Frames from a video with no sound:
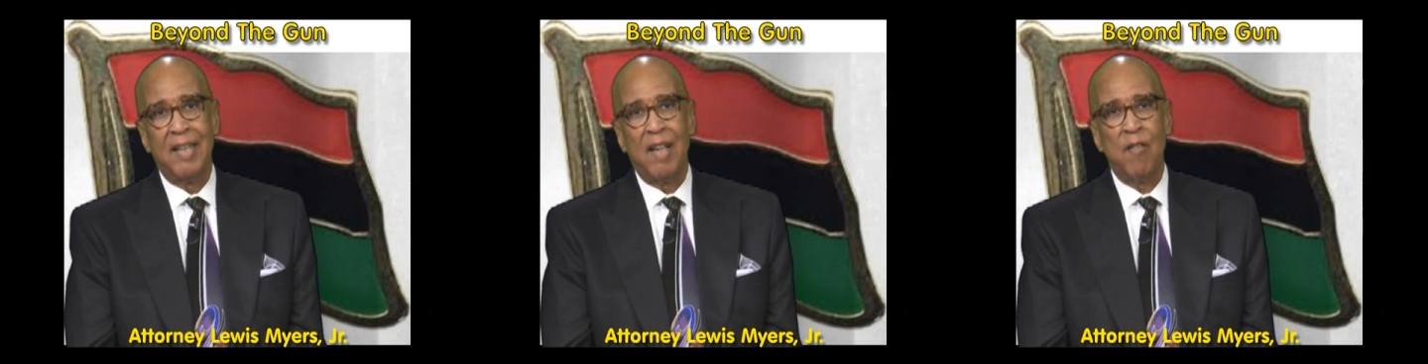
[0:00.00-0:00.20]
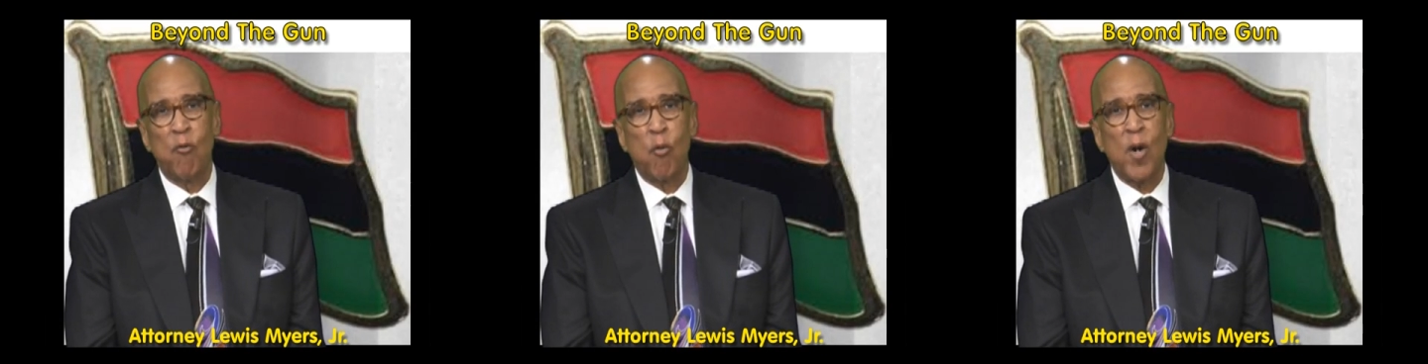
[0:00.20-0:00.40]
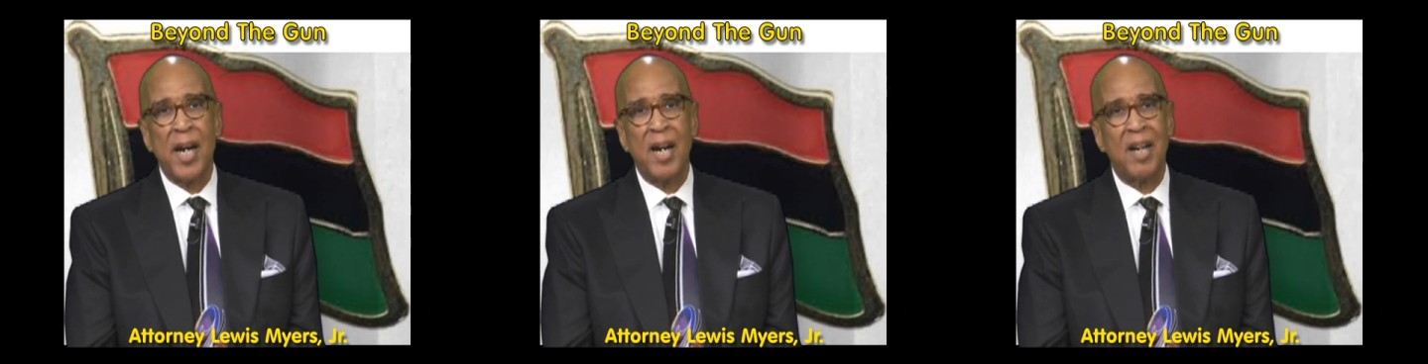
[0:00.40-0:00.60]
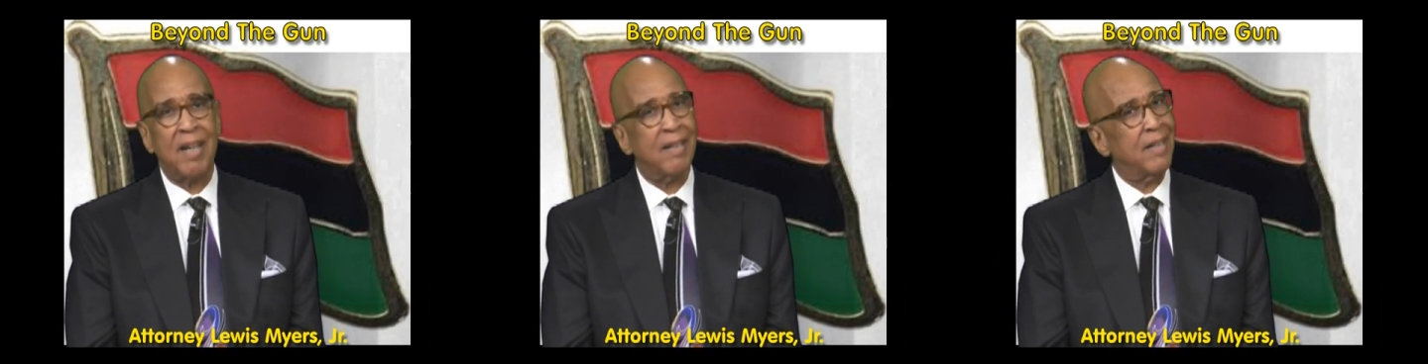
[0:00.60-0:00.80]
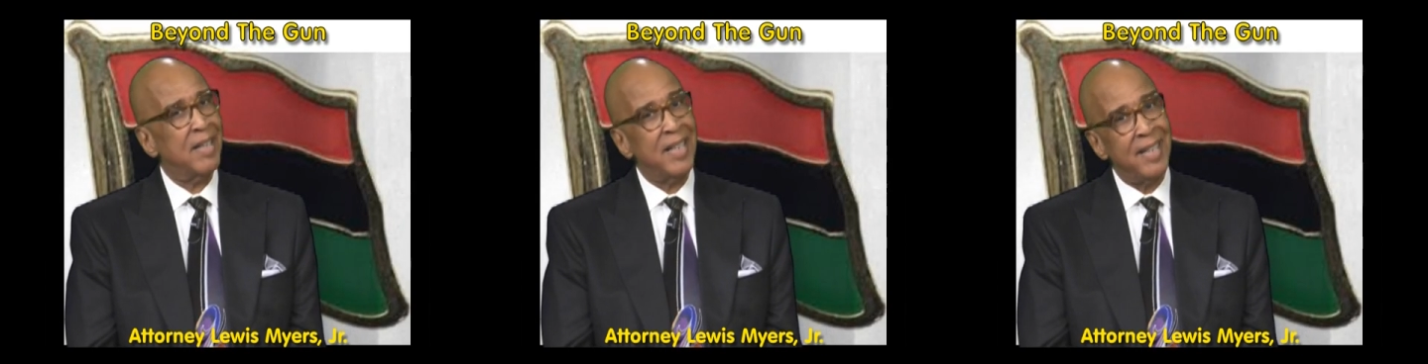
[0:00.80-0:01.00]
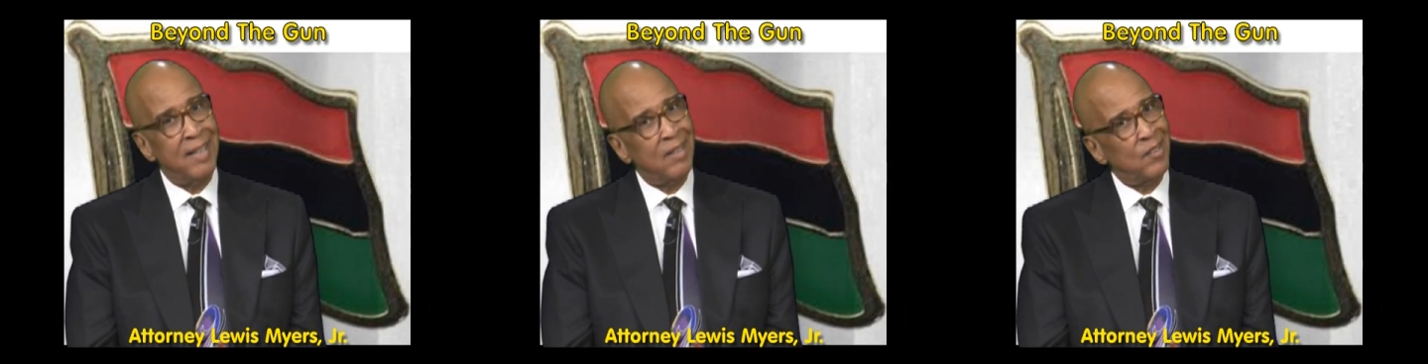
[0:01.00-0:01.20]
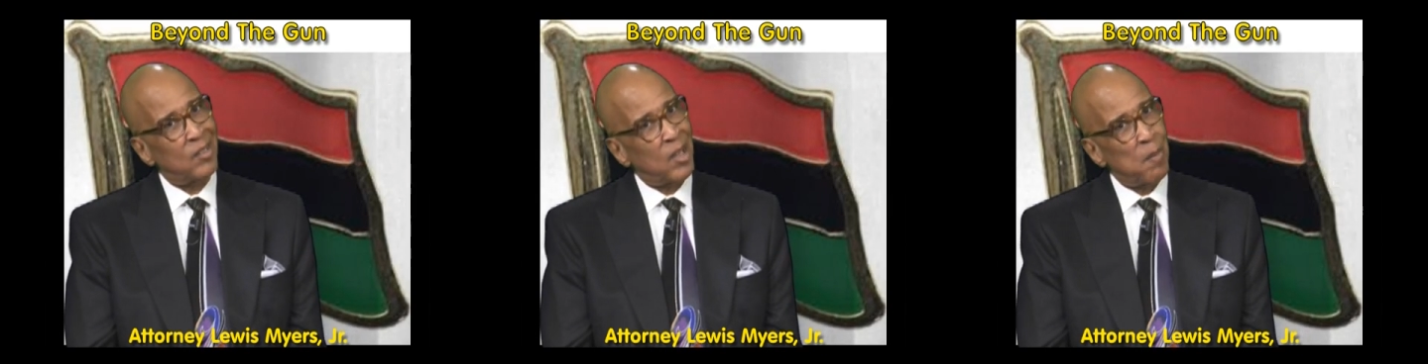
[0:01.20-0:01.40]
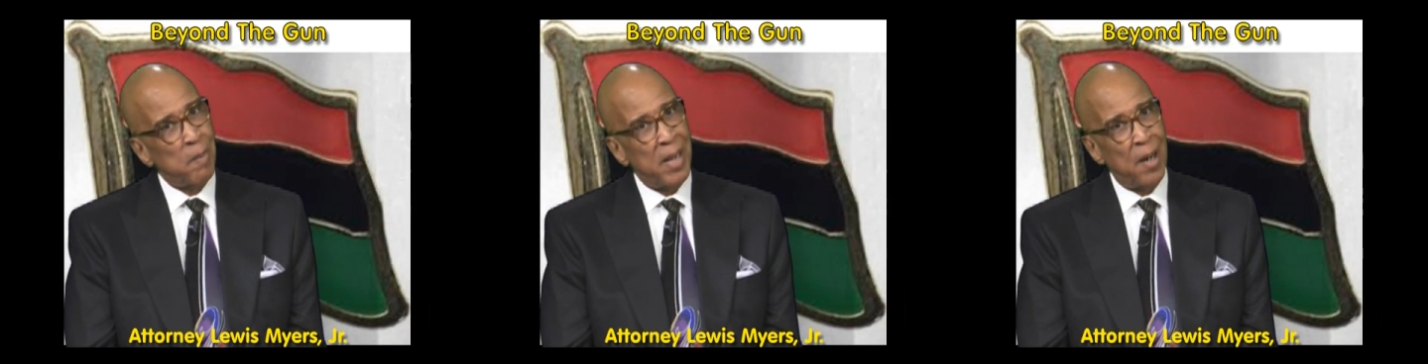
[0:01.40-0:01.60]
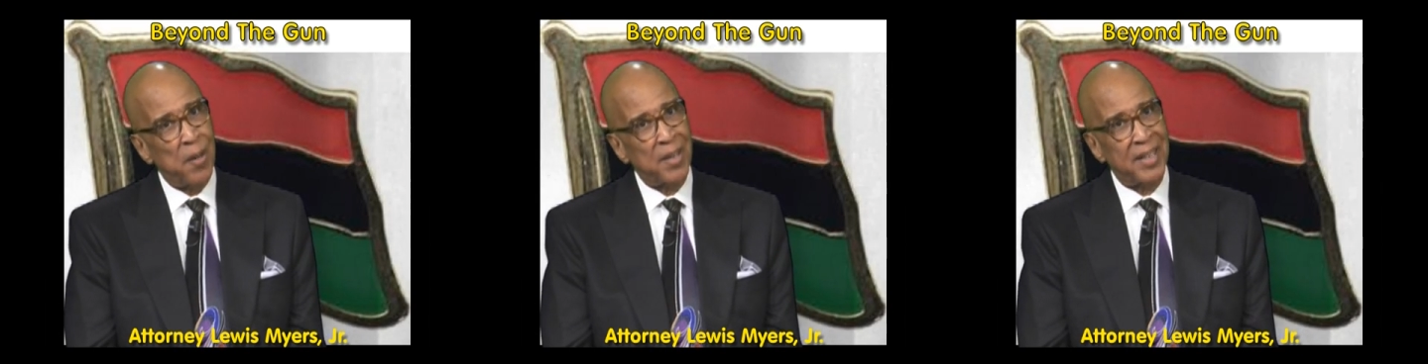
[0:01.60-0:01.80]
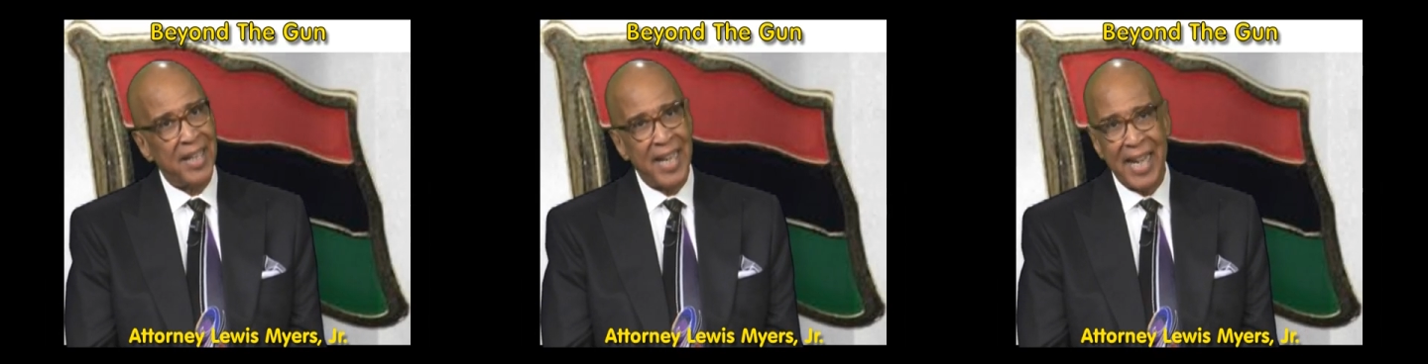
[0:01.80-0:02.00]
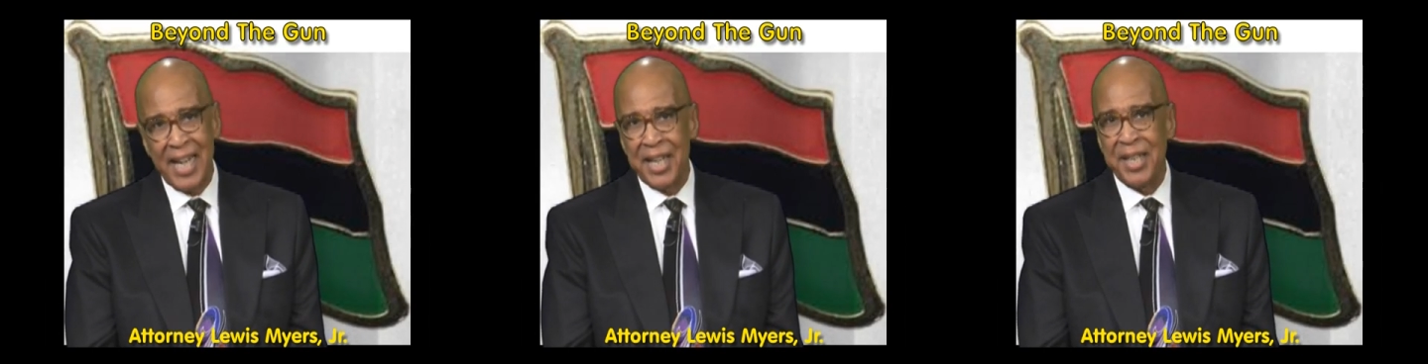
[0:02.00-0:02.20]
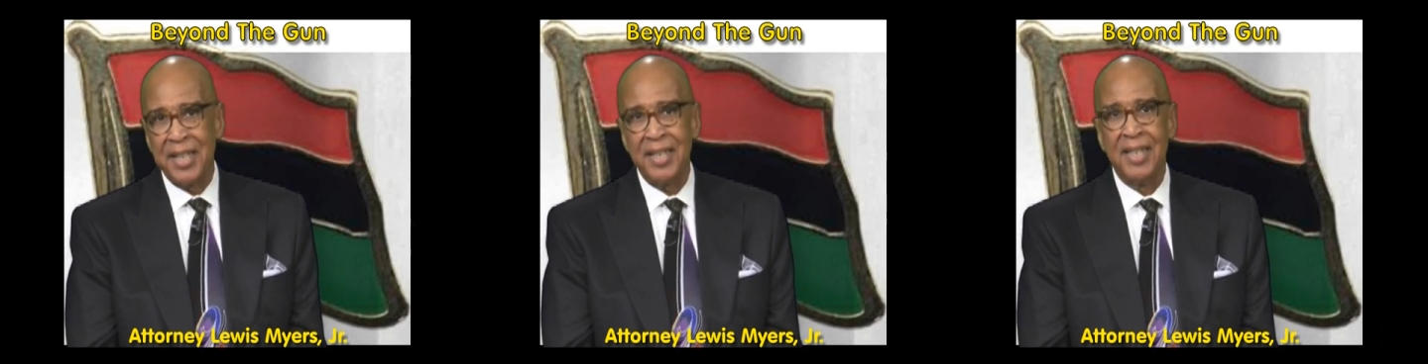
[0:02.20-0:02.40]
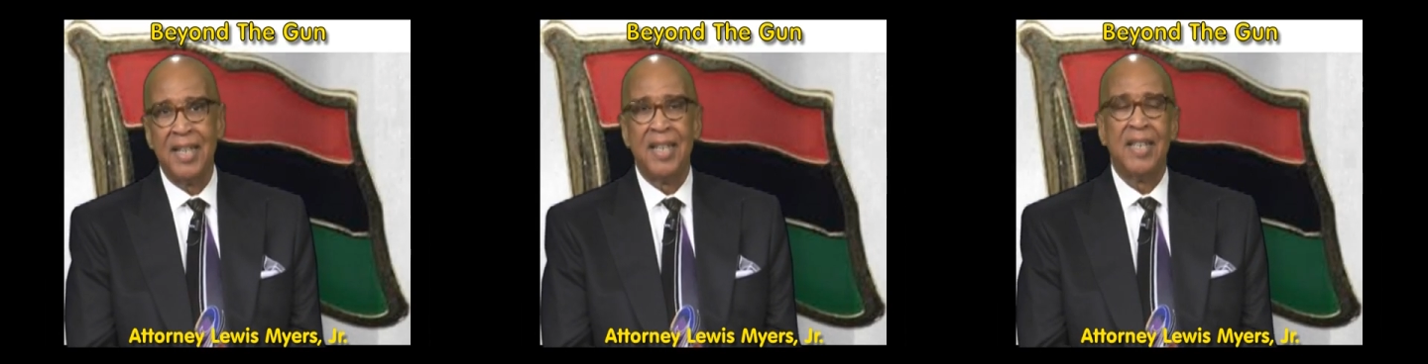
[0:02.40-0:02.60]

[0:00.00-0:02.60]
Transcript: and where is America headed